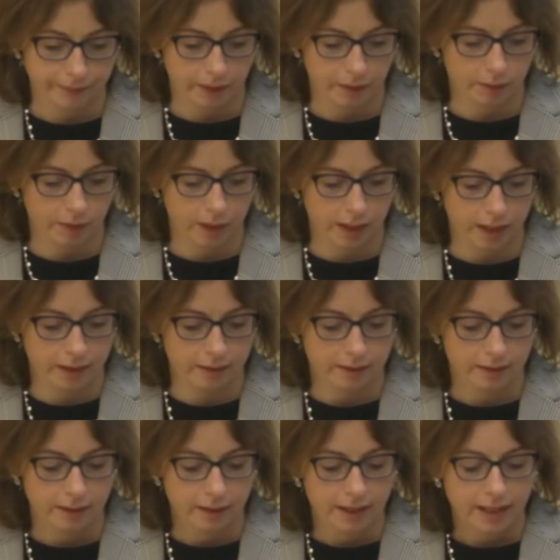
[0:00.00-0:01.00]
Okay?
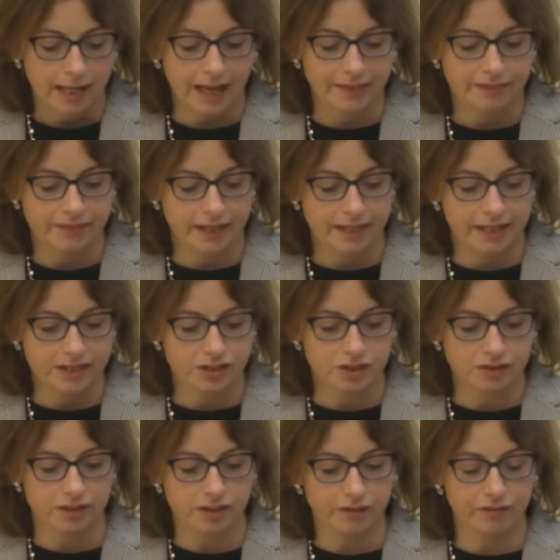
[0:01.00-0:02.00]
And these
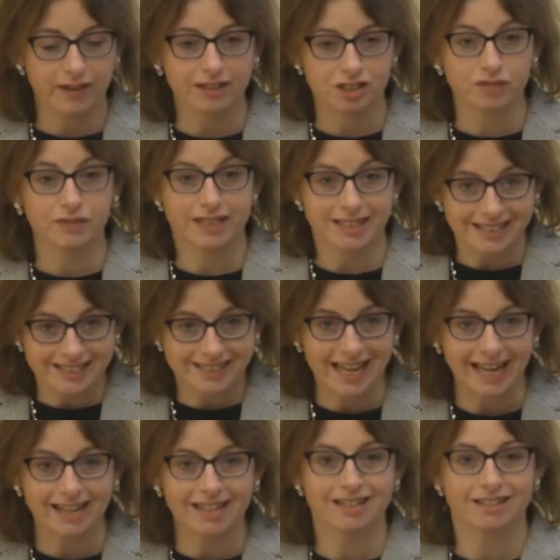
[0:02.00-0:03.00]
are effectively the
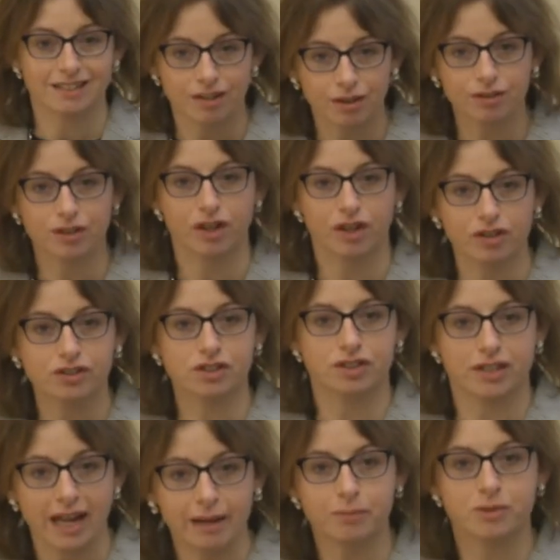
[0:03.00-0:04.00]
2nd and 3rd
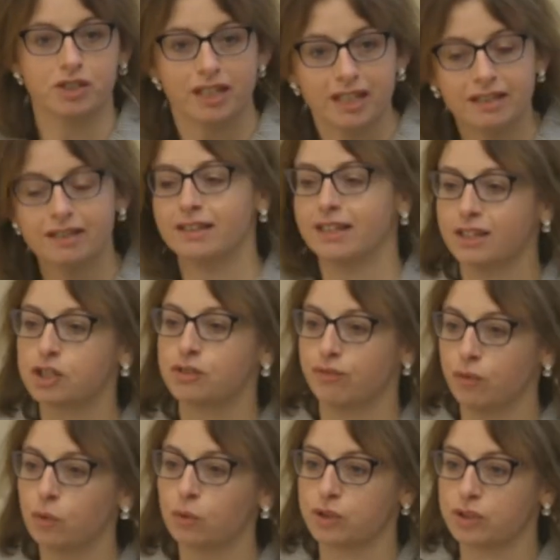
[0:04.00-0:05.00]
steps in this
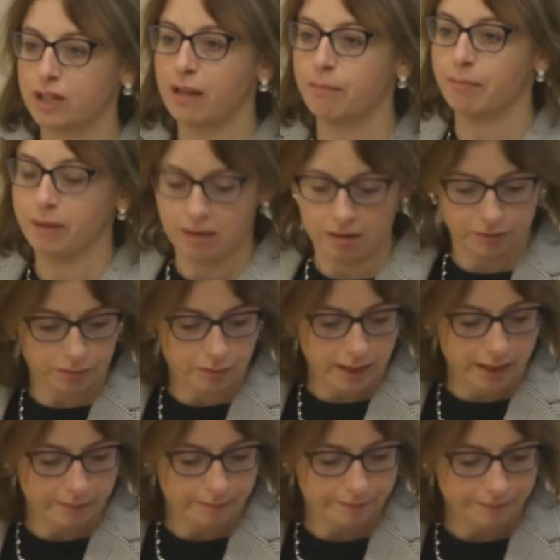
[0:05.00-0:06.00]
4-step
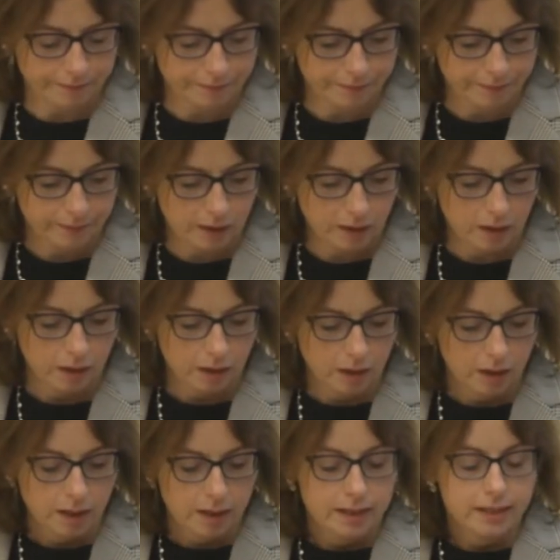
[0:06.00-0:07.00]
pathway.
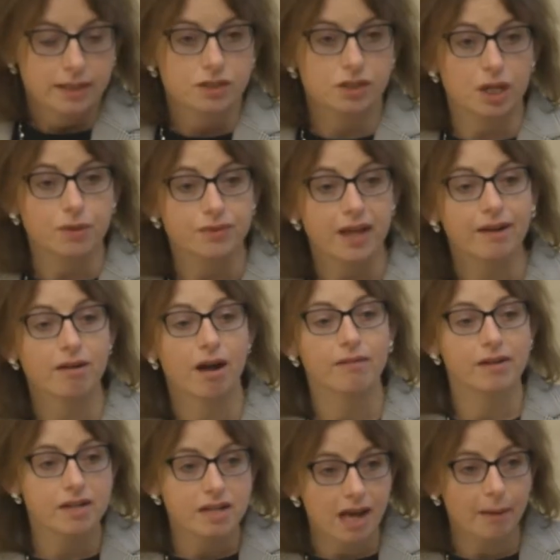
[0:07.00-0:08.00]
So there are
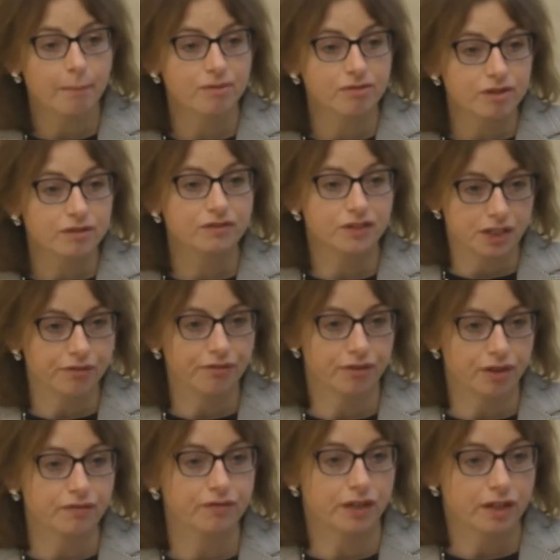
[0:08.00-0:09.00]
a number of
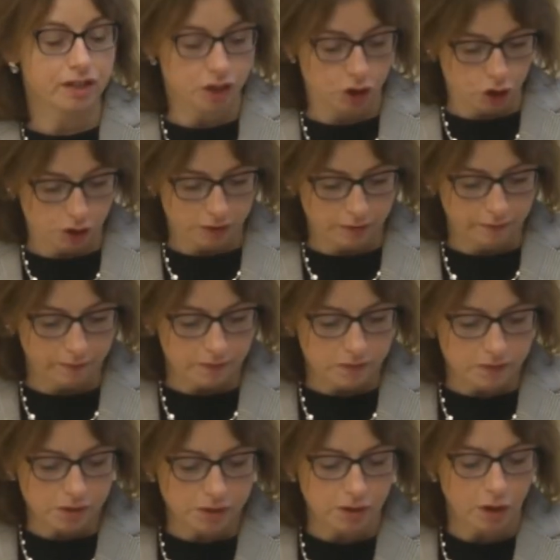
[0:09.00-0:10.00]
different
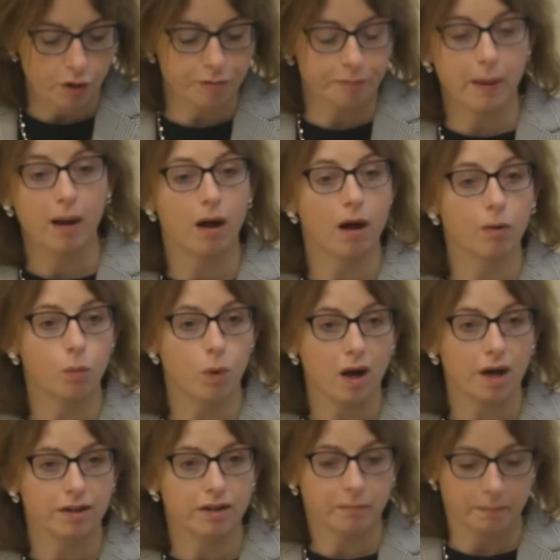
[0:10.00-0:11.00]
versions of part
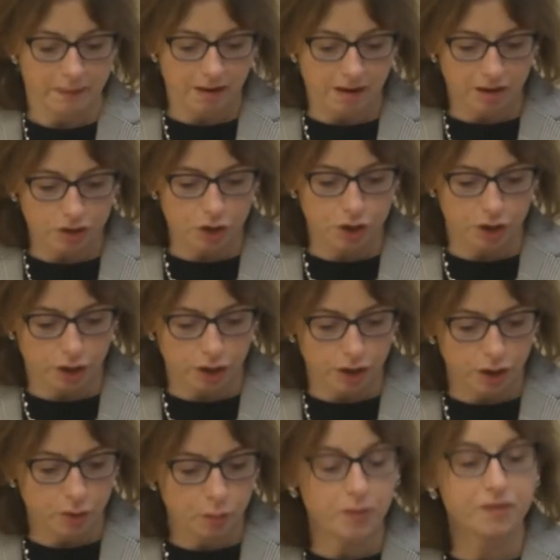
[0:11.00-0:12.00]
1 and part
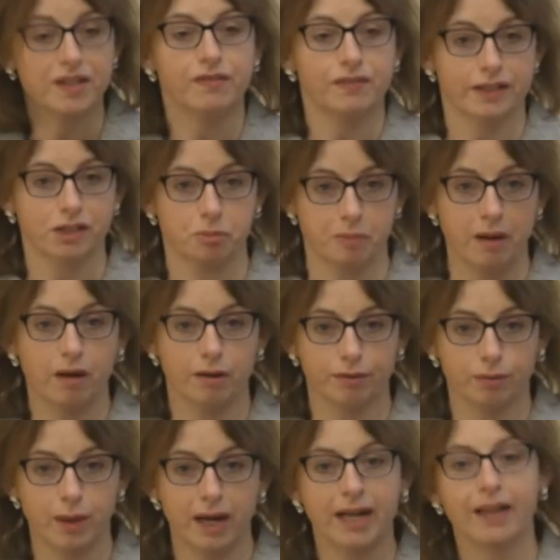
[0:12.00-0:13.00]
2 within this pathway.